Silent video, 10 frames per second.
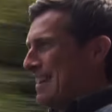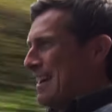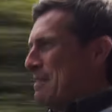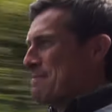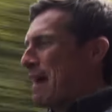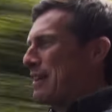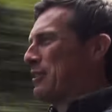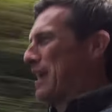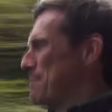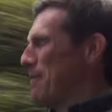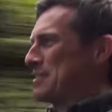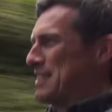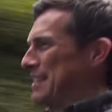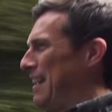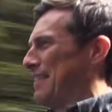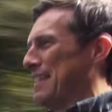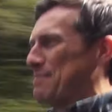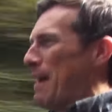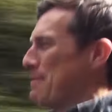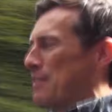I mean, manual gearboxes like this
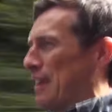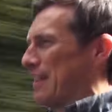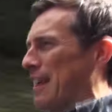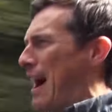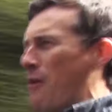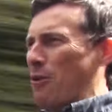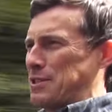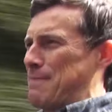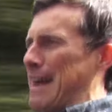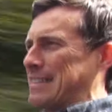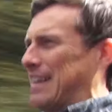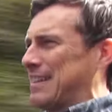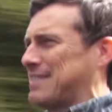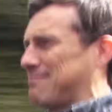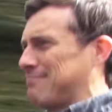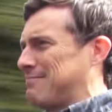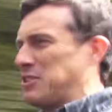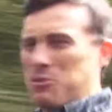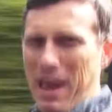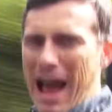make me think that automatics, they
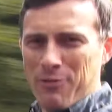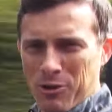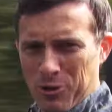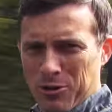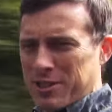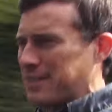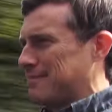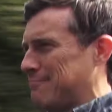should be outlawed.